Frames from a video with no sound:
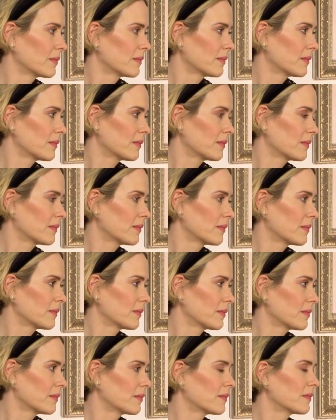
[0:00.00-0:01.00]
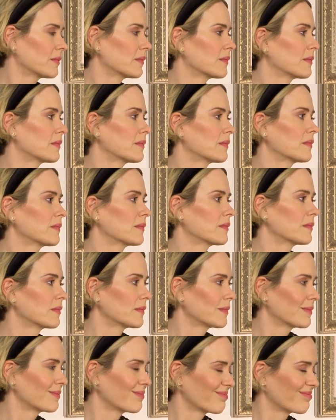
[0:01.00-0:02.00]

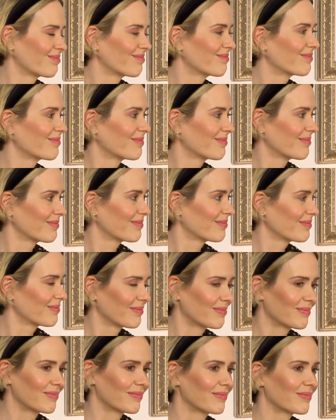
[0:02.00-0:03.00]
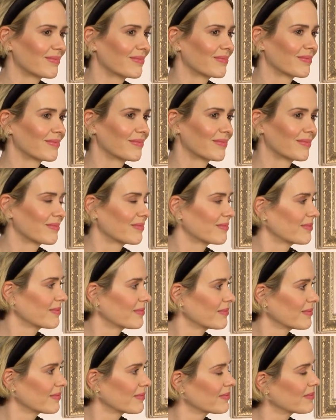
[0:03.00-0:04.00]

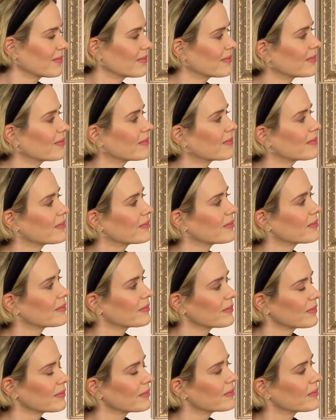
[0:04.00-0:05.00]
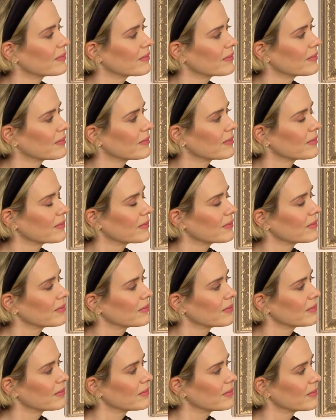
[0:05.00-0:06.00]

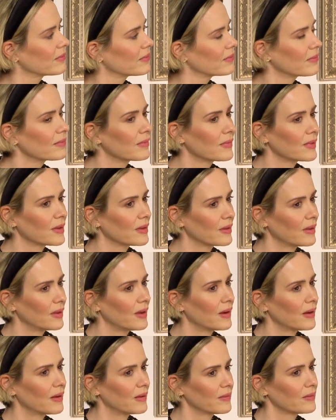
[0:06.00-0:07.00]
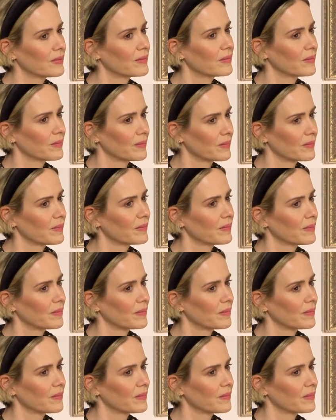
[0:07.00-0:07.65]
No words are spoken by the person on screen.